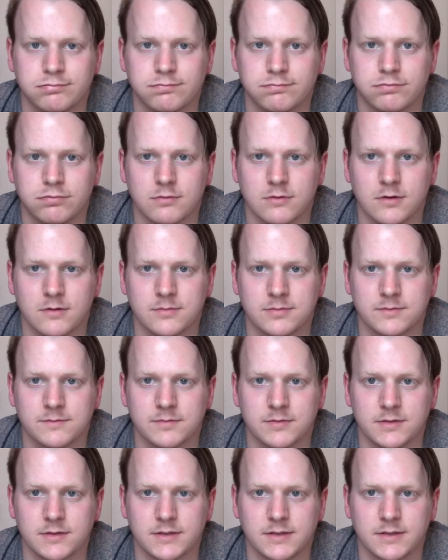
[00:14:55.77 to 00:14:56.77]

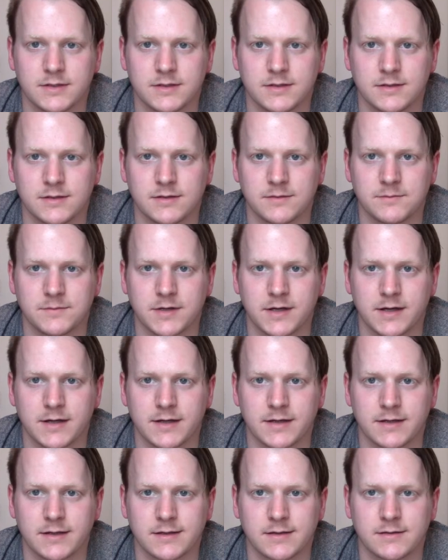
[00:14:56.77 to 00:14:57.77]
Probably
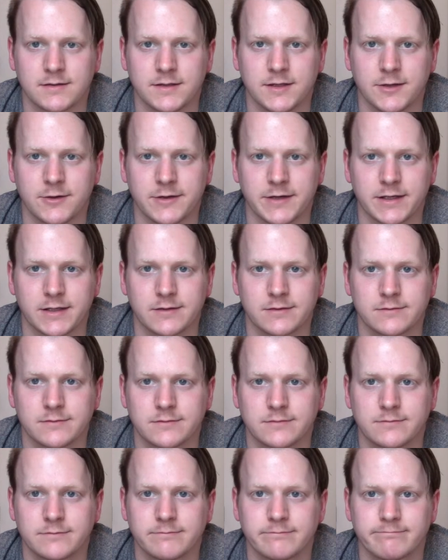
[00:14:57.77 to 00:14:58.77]
my hearing.
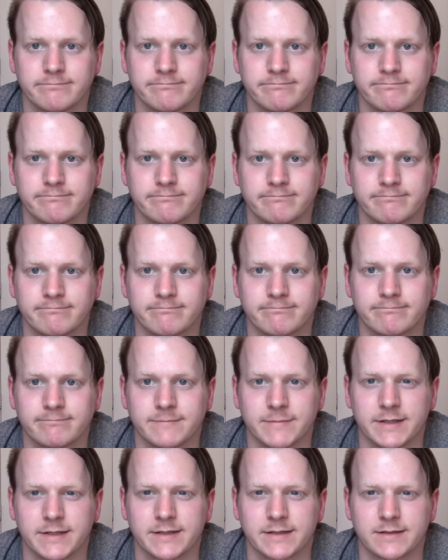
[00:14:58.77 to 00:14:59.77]

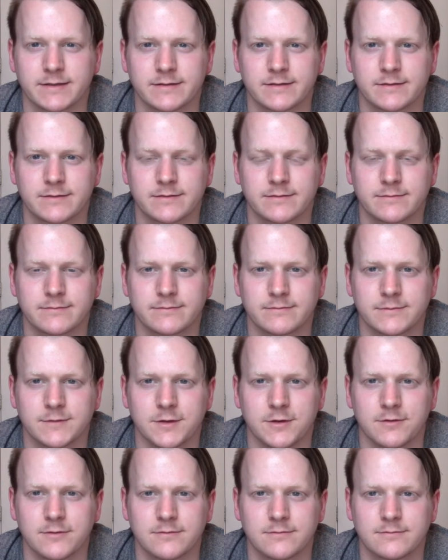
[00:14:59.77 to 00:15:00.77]
I guess.
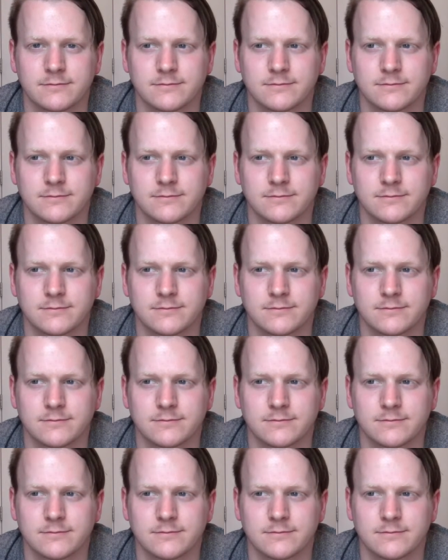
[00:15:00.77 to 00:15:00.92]
No.